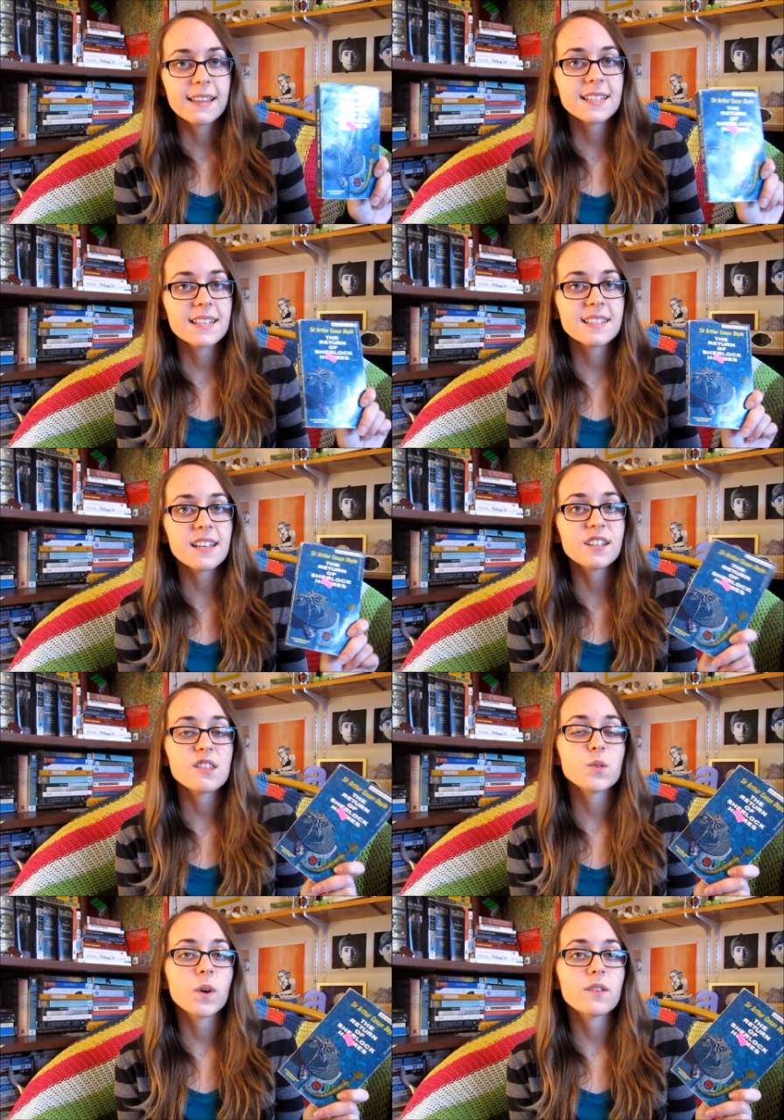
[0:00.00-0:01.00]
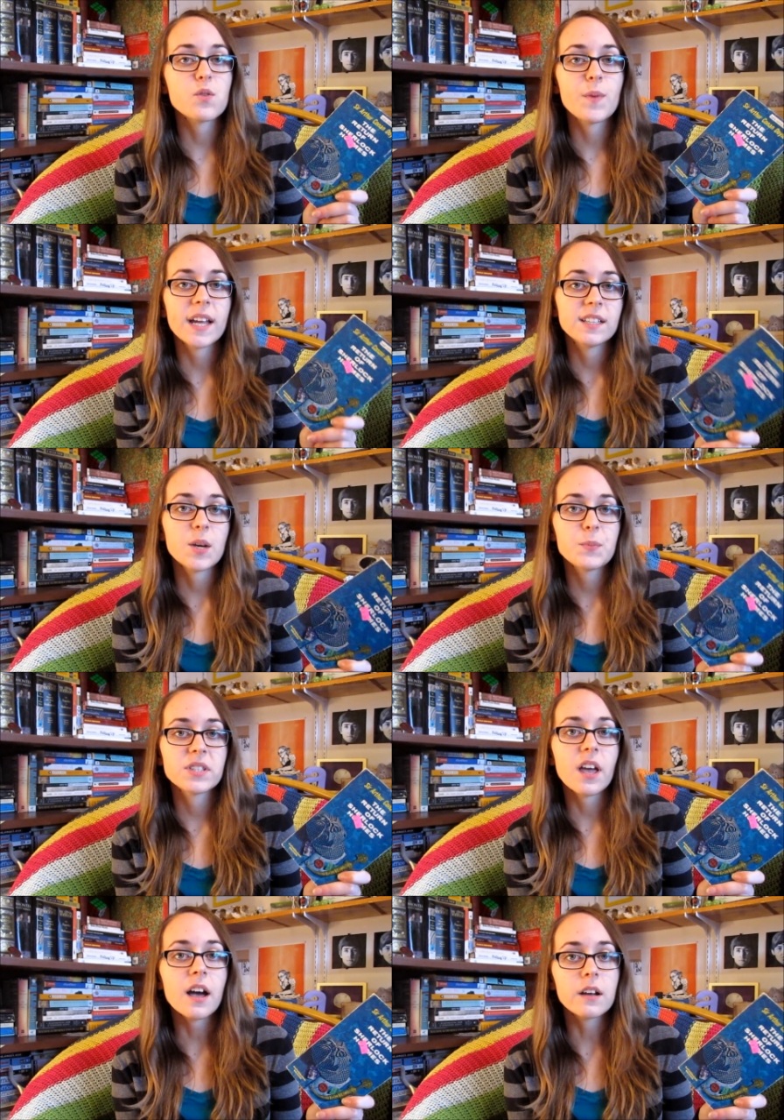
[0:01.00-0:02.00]
This is another one of the
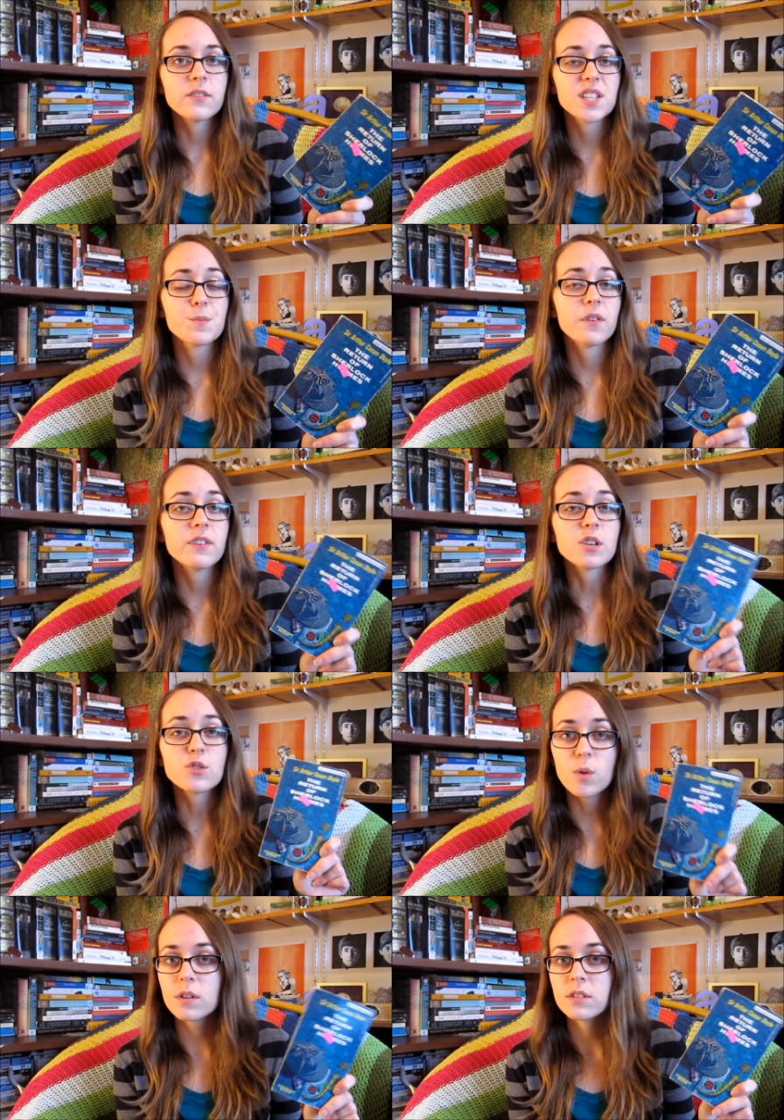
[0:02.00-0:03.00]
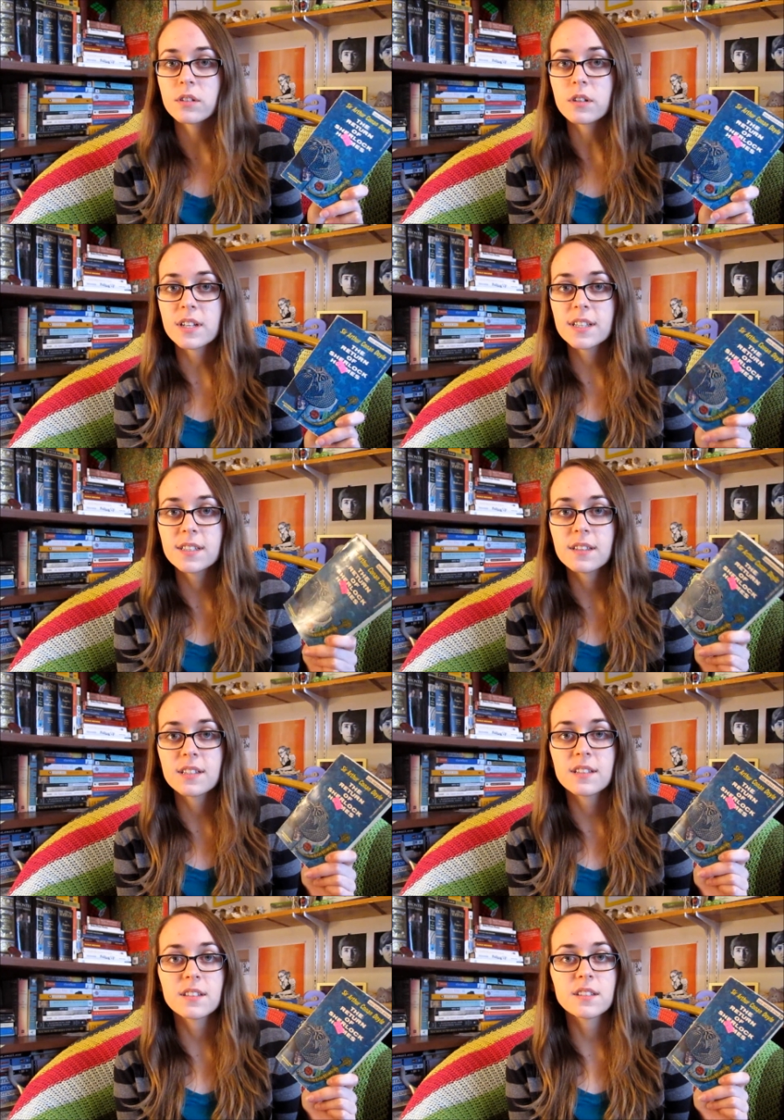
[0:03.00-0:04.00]
bind-ups of some of his short stories.
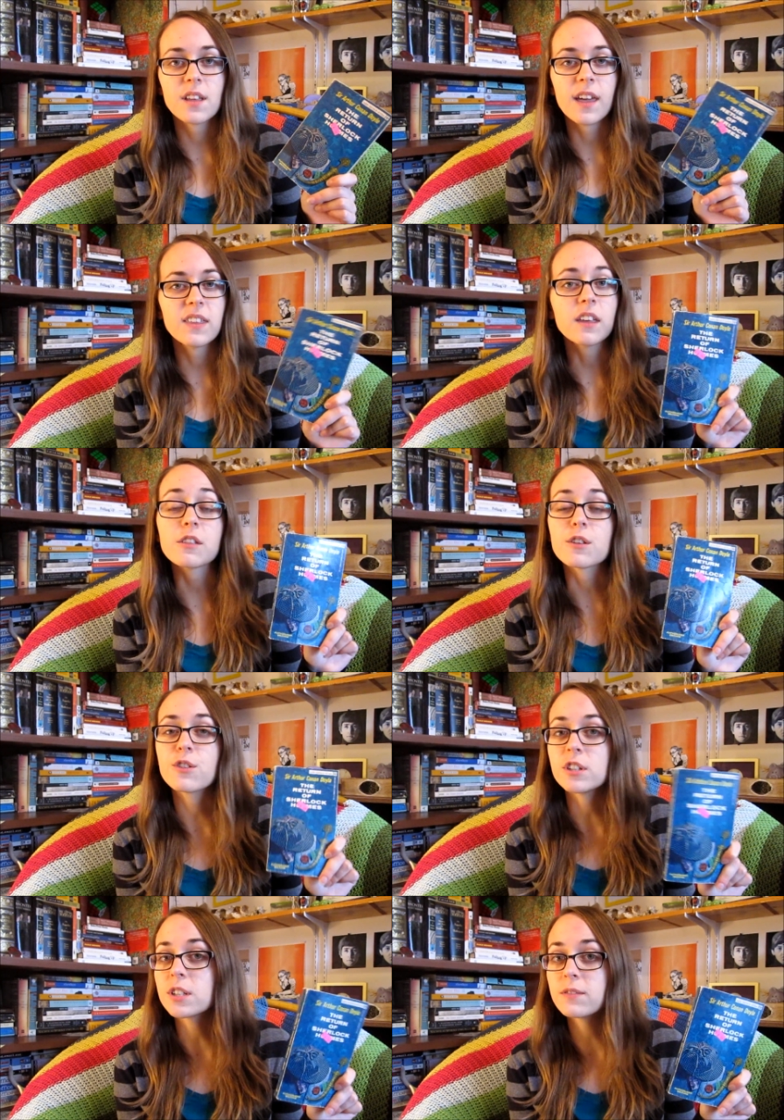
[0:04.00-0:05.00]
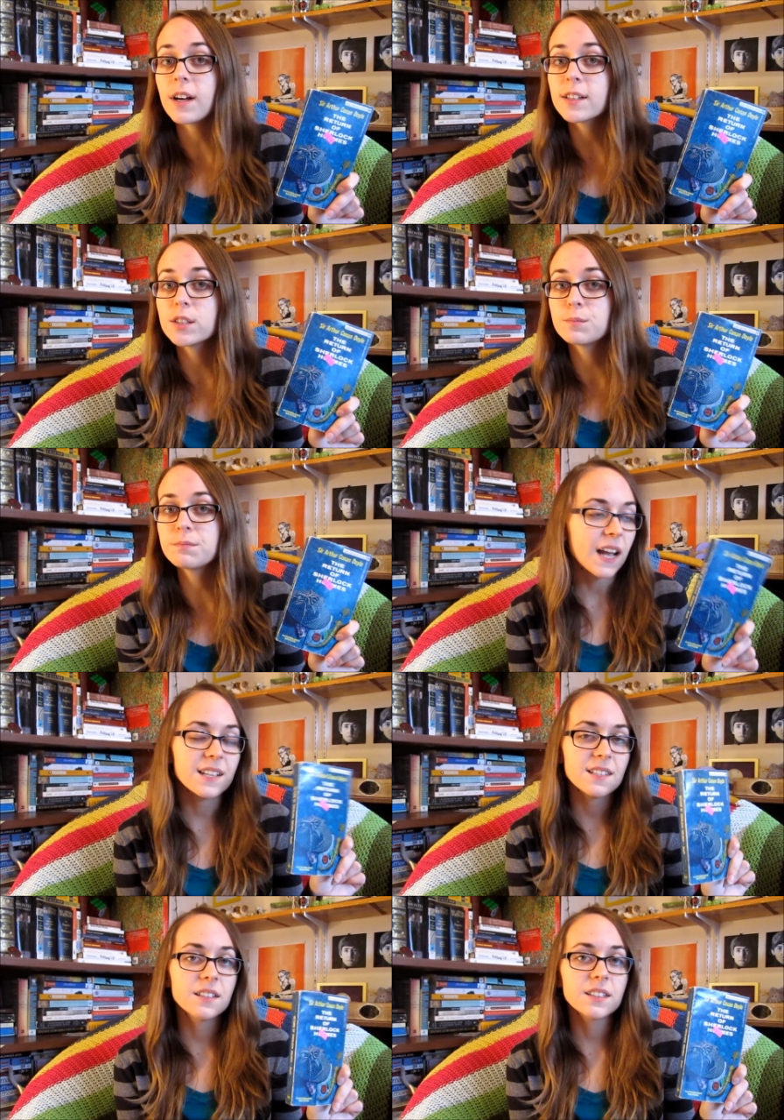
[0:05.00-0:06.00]
This is, I think, the third volume.
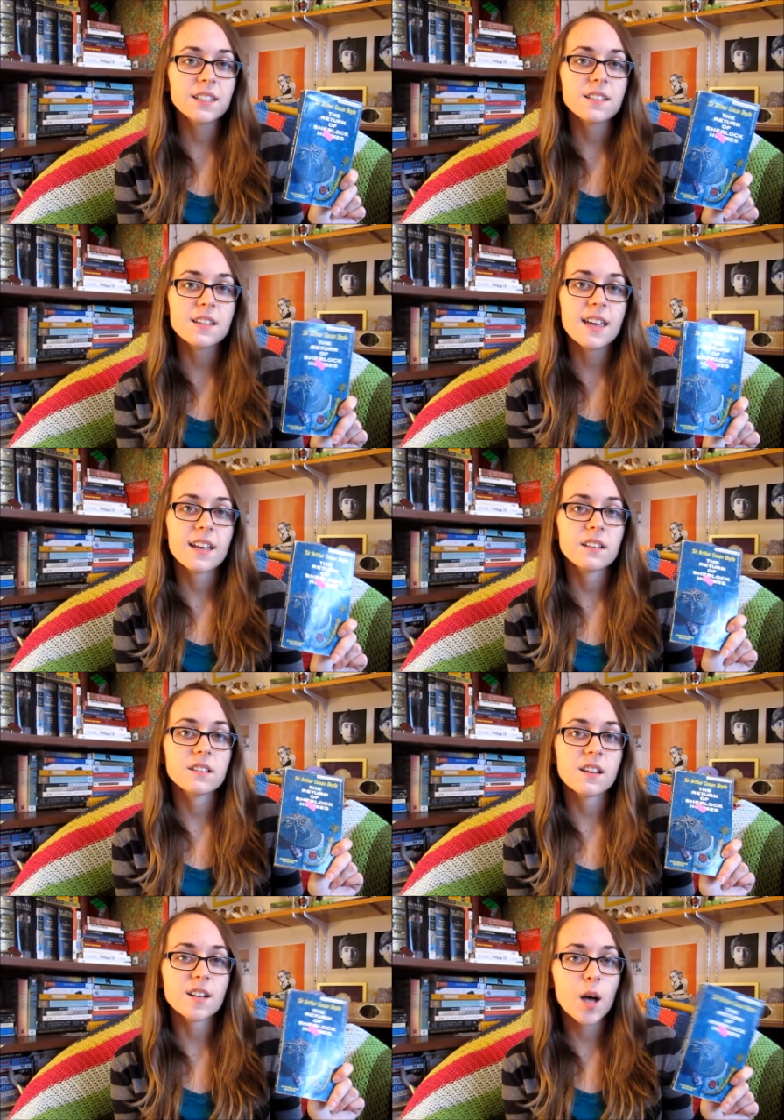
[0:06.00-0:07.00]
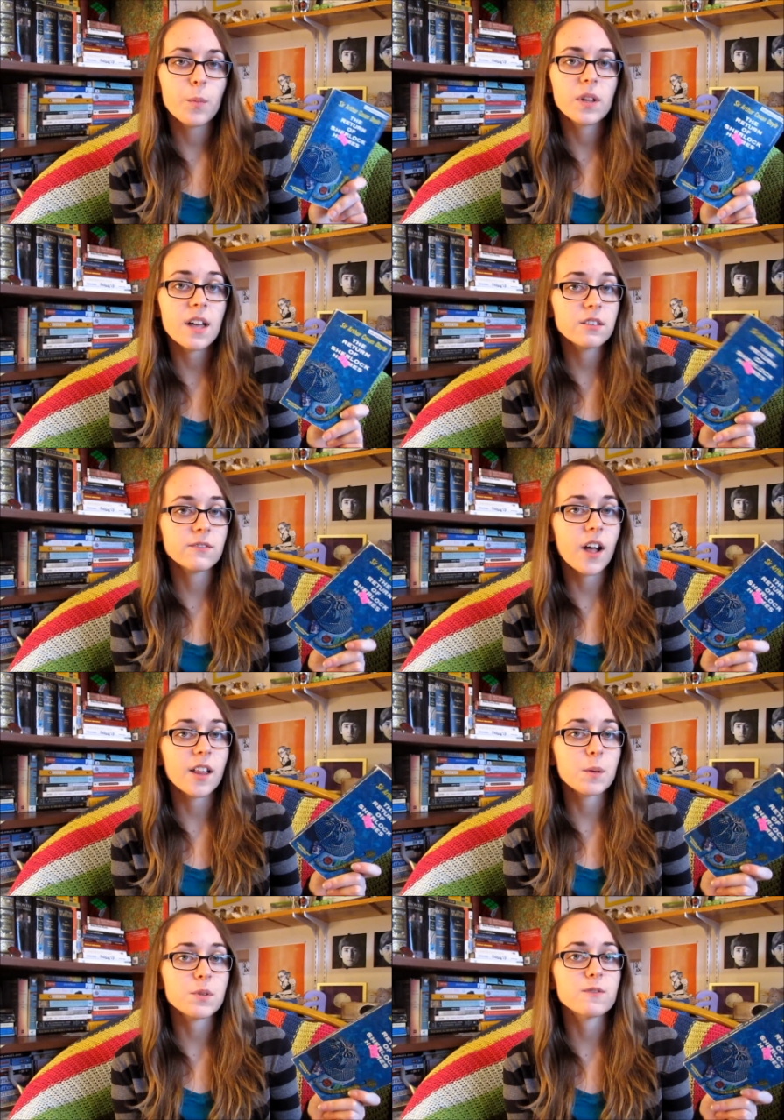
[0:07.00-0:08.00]
I still need to get a couple other
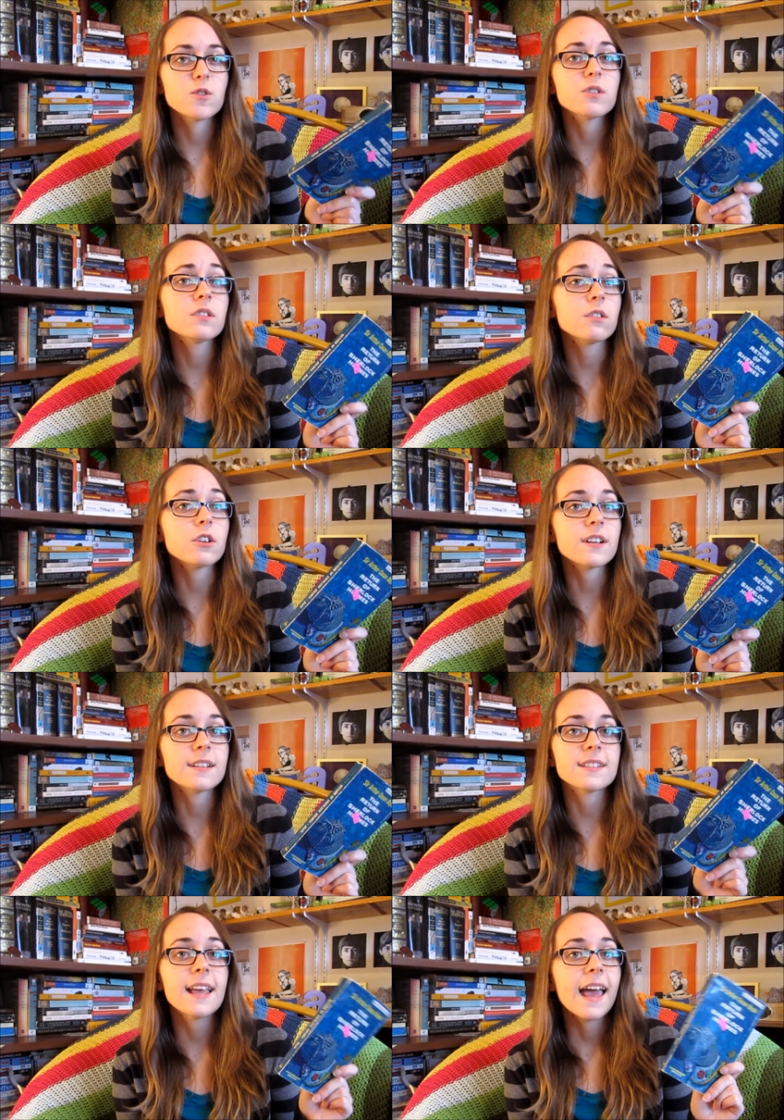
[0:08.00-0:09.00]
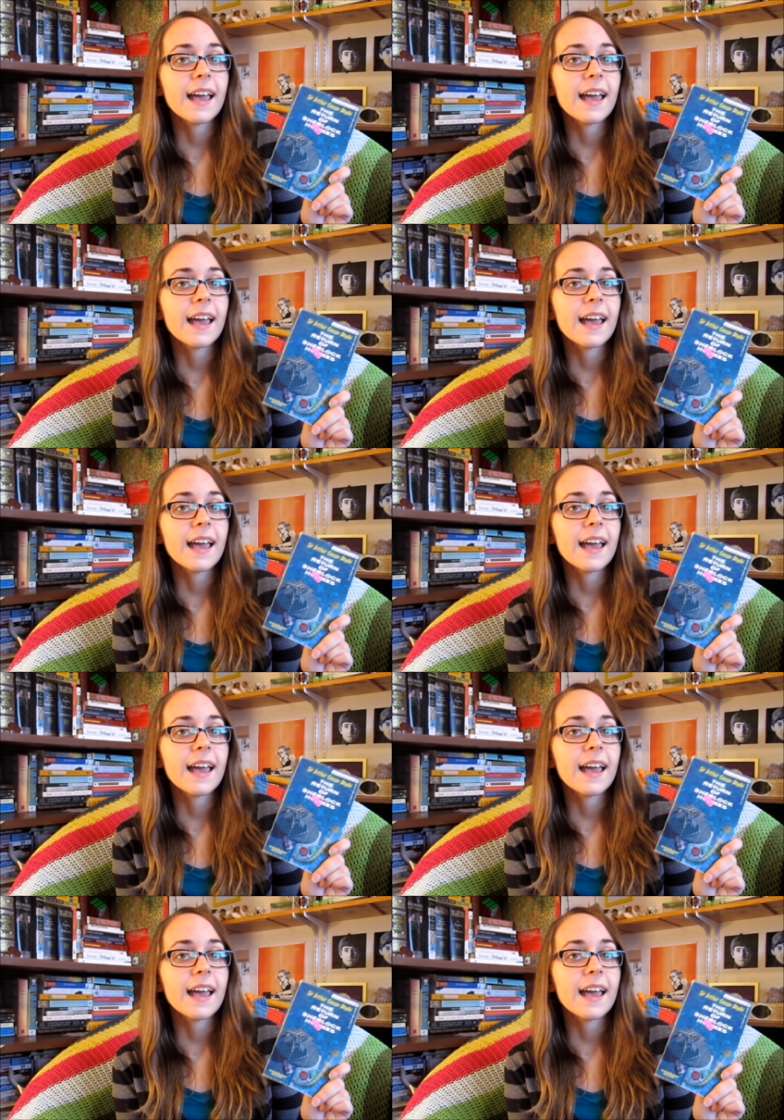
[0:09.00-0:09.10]
volumes of short stories